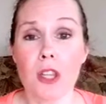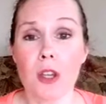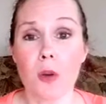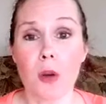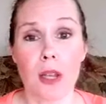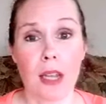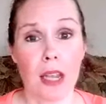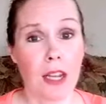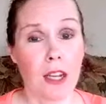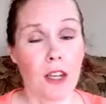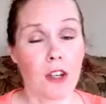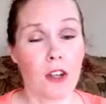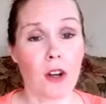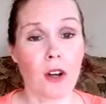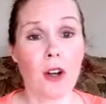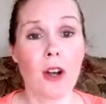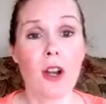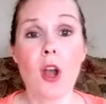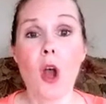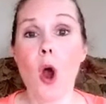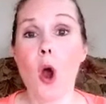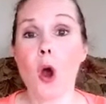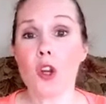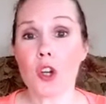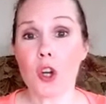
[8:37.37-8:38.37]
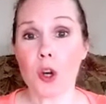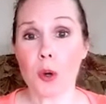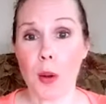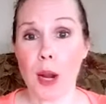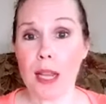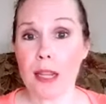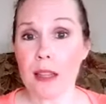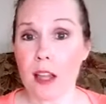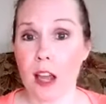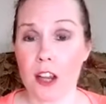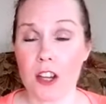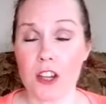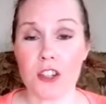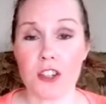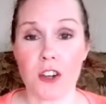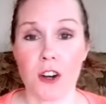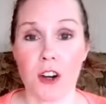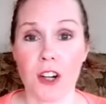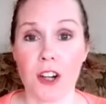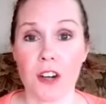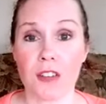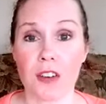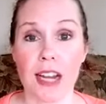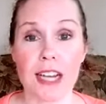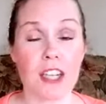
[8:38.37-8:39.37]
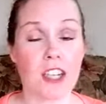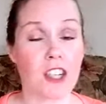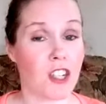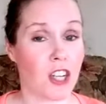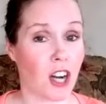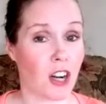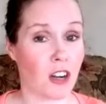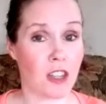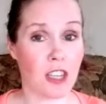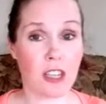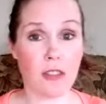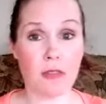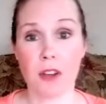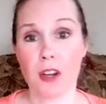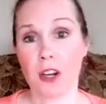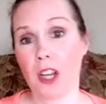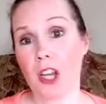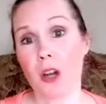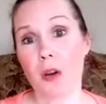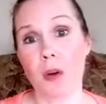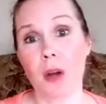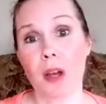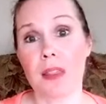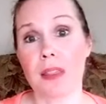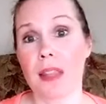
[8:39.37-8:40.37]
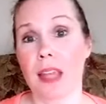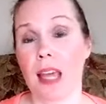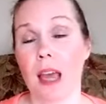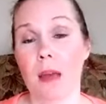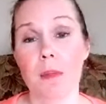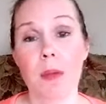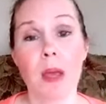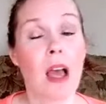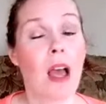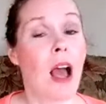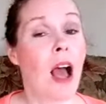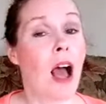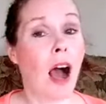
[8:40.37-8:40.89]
you in your weight loss journey, right? Share this video with them.